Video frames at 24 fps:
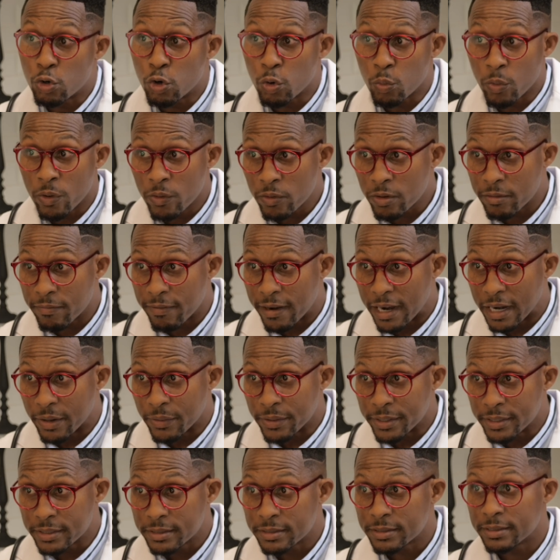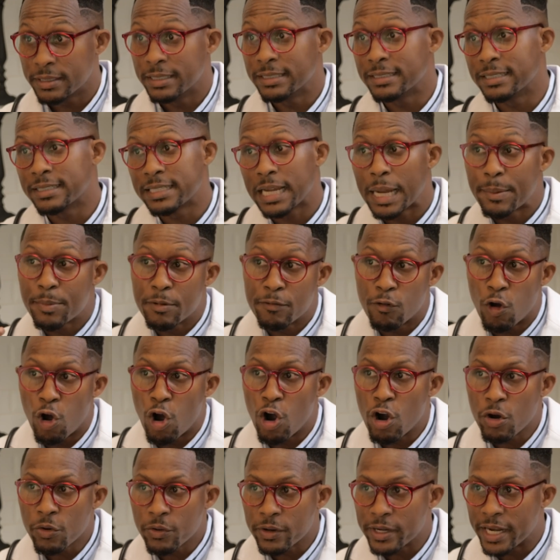coronavirus is a type of
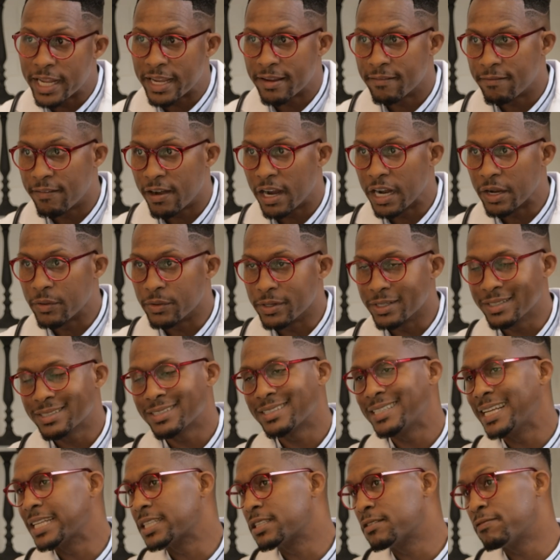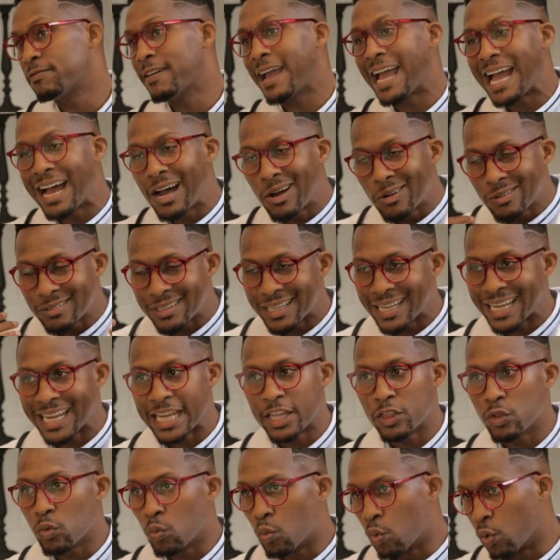RNA virus that's found
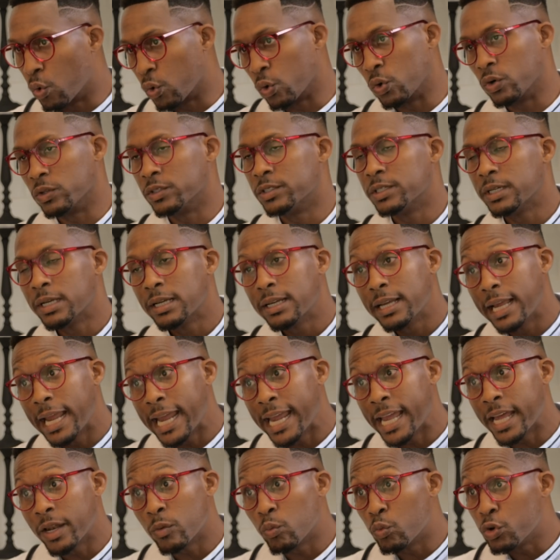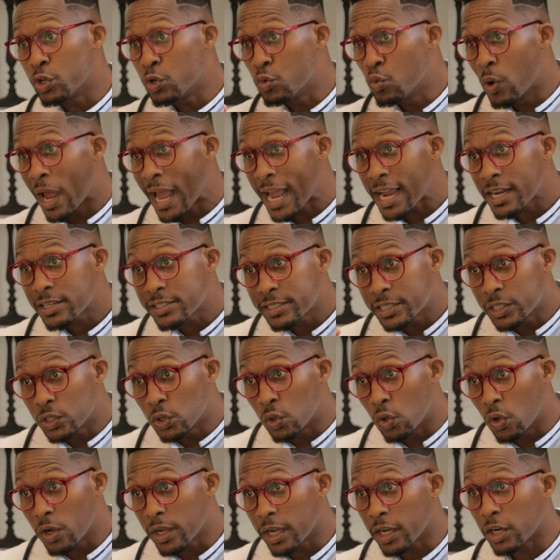in the world. And when you actually
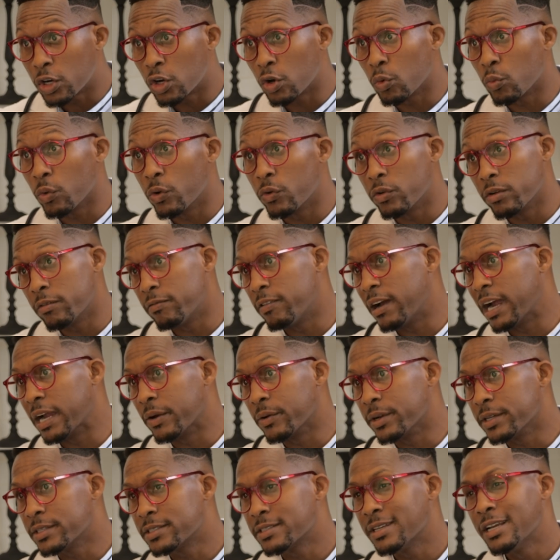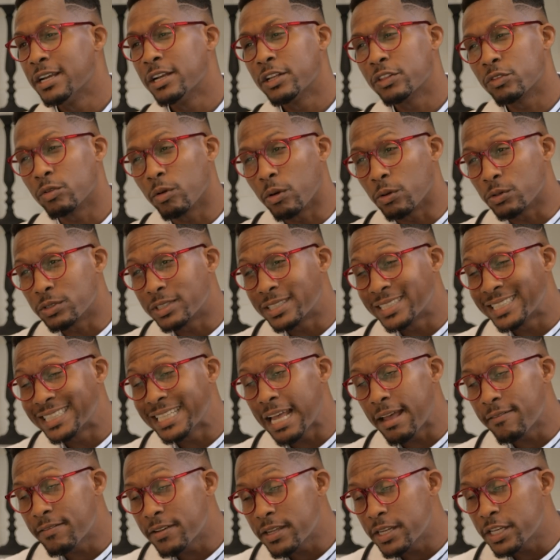look at coronavirus, there are
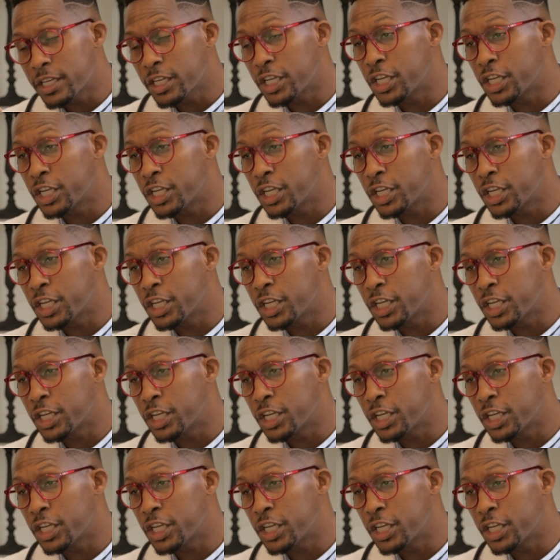7